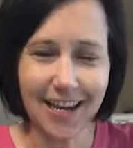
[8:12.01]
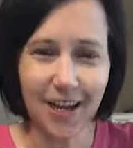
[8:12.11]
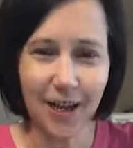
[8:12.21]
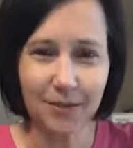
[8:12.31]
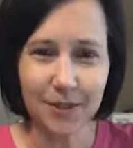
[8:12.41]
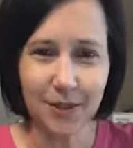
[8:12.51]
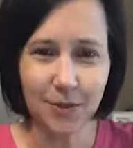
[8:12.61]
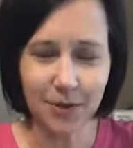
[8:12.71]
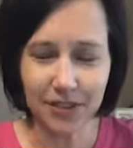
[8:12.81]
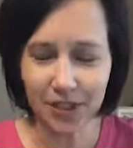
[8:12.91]
Um, so
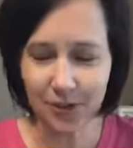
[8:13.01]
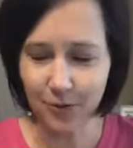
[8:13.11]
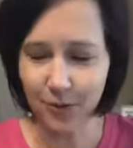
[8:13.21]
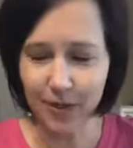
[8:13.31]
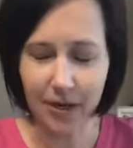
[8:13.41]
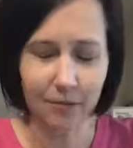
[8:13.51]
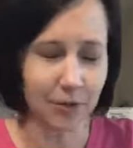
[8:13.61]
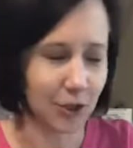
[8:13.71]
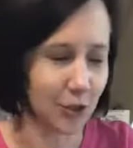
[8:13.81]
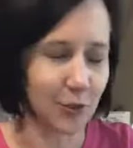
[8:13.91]
you want to be able
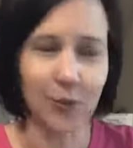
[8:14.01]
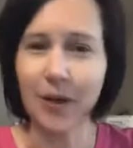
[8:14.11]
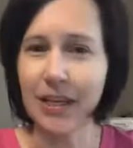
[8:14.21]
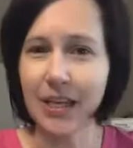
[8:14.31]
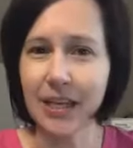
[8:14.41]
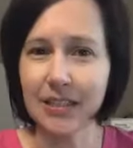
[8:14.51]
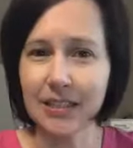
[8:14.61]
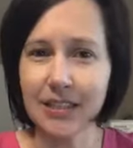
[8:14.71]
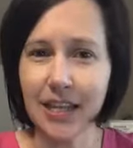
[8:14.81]
to get